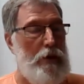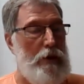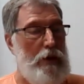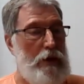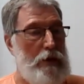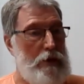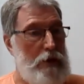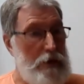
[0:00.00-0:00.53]

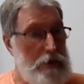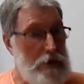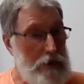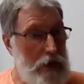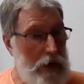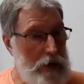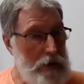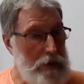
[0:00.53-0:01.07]
that
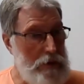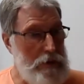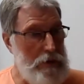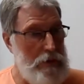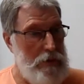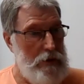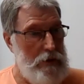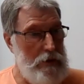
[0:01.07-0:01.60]
transcends
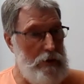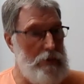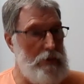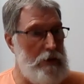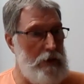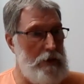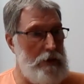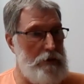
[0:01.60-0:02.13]
these
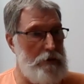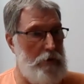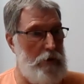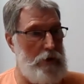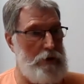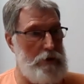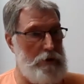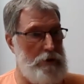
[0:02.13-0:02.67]
states of
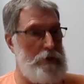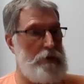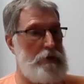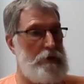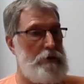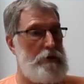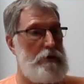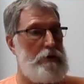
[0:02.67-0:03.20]

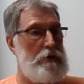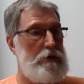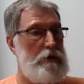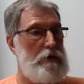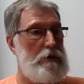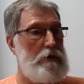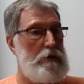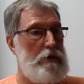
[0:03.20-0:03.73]
consciousness.
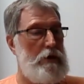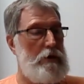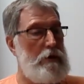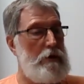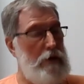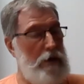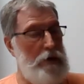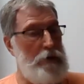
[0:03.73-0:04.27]

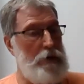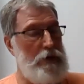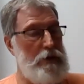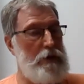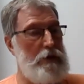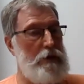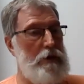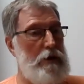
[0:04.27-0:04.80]
And there we
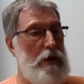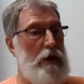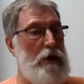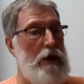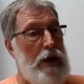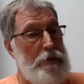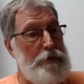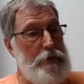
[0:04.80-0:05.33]
sit in
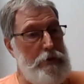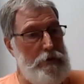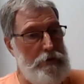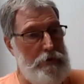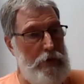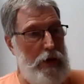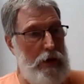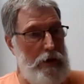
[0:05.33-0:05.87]
our
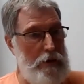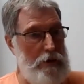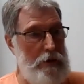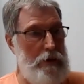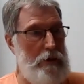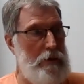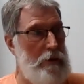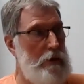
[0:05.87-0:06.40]
absolute
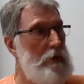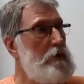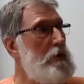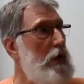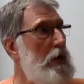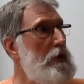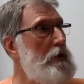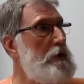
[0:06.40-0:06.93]
reality,
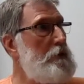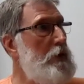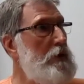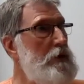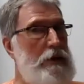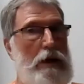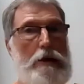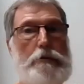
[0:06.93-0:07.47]
reality of
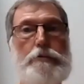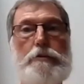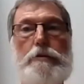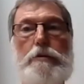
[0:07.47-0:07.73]
ourself.